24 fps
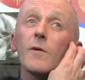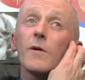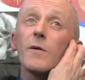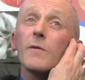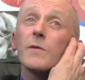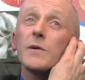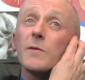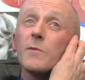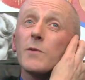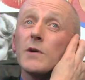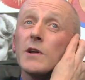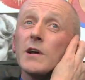
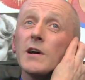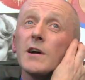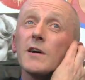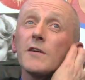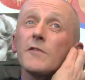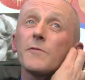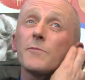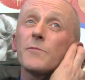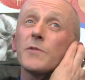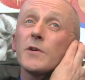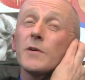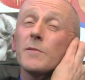we would
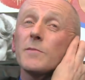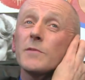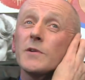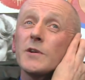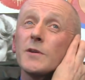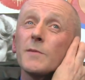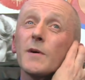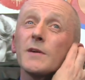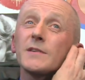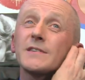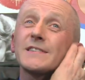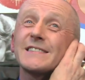have probably
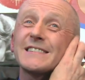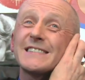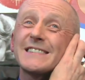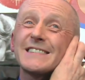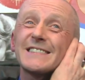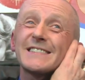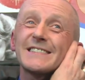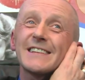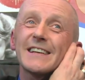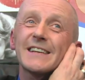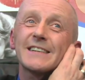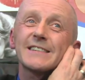about
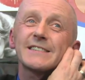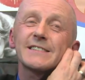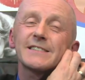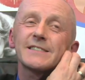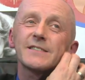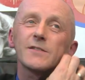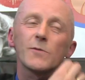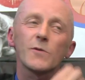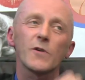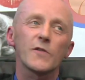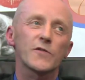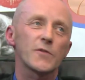6
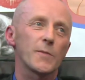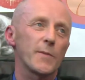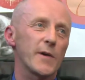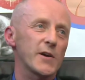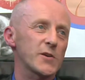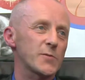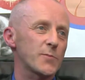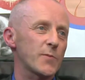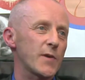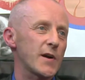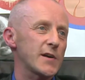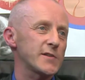of the
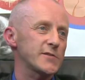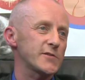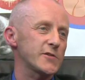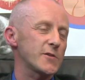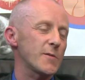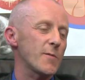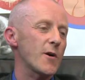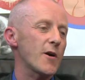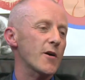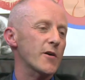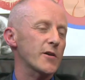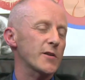best brands in the
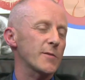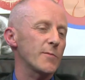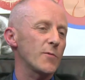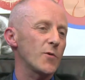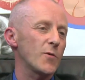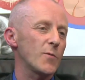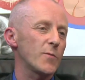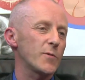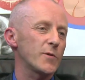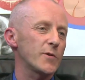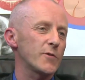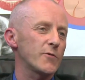market at the
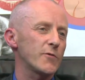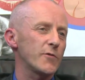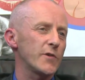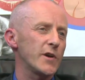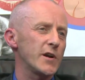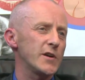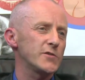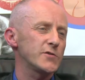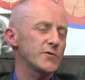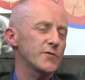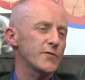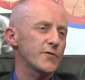moment,
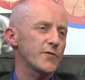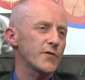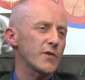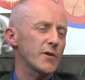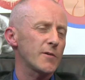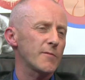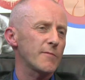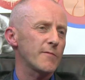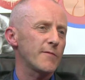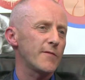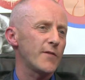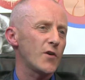ranging
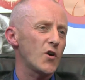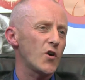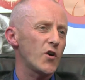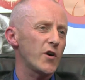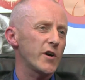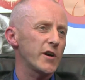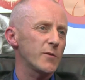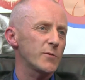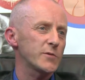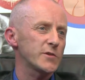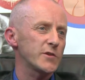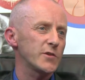from
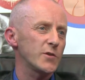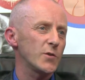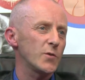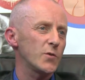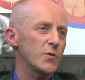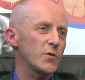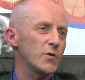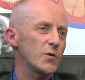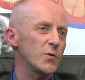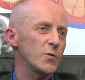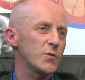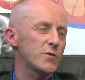Voy, with the new
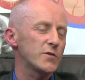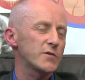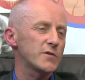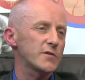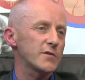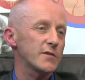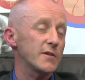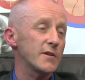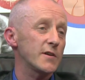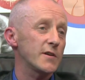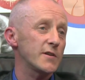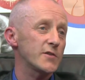youth
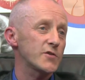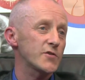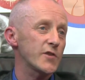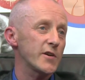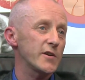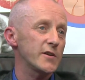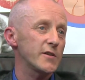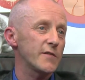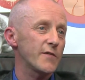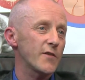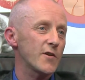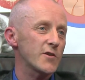
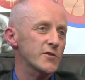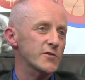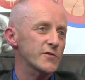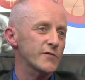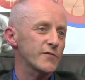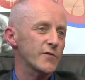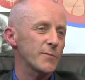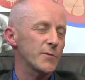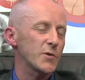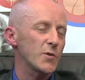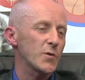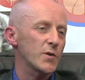trendy version
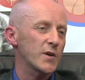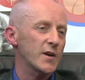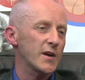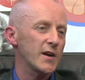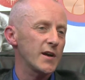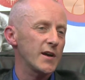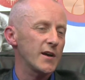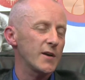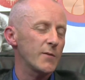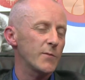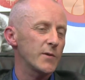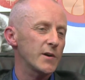from
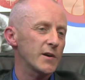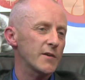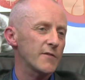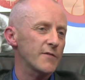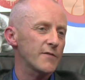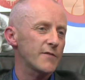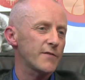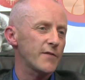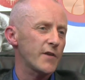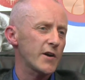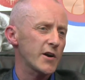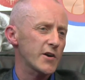UK. We have
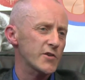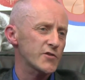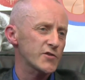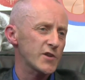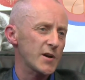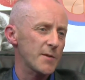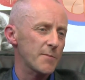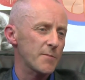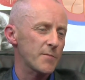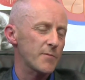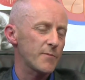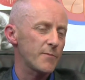
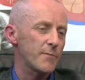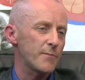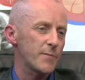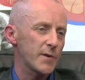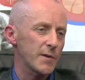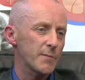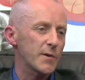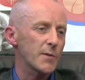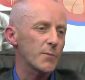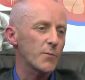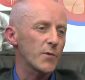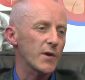Firetrap,
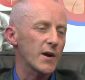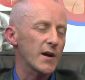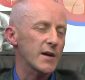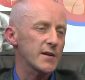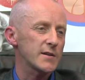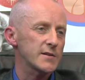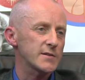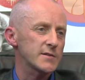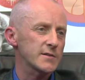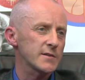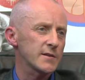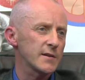big
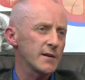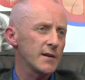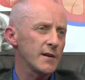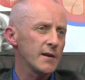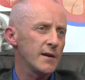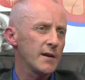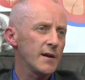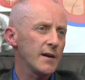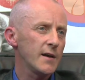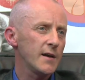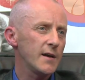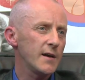brand,
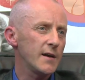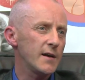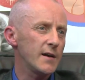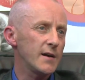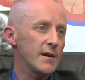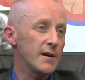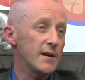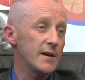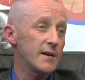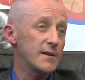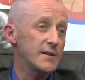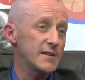
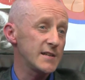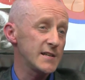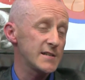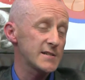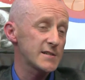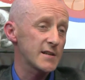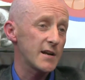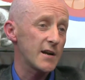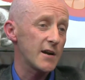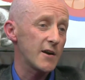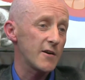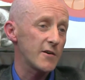
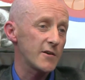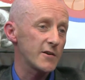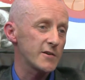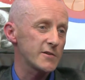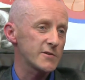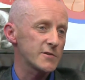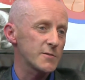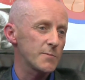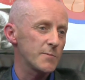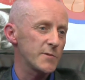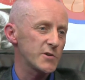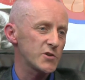Diesel
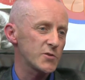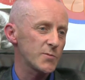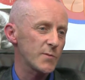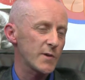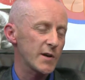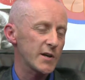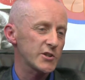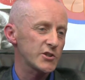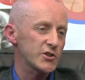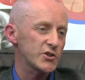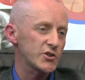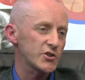Ireland,
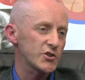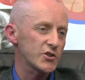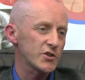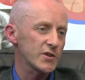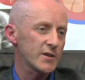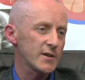Mishmash,